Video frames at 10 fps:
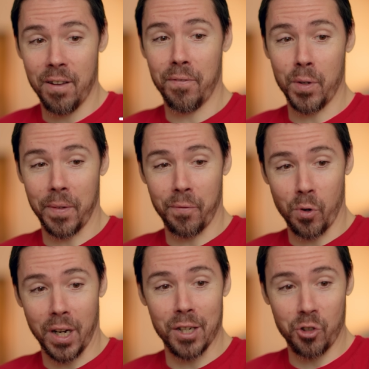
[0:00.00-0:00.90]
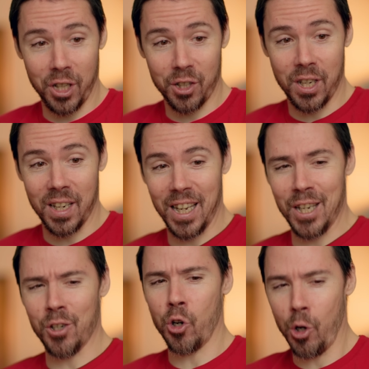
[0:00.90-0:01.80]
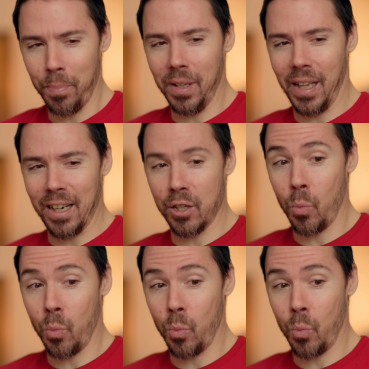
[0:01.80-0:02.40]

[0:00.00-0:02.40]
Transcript: film at four K sixty and interpolate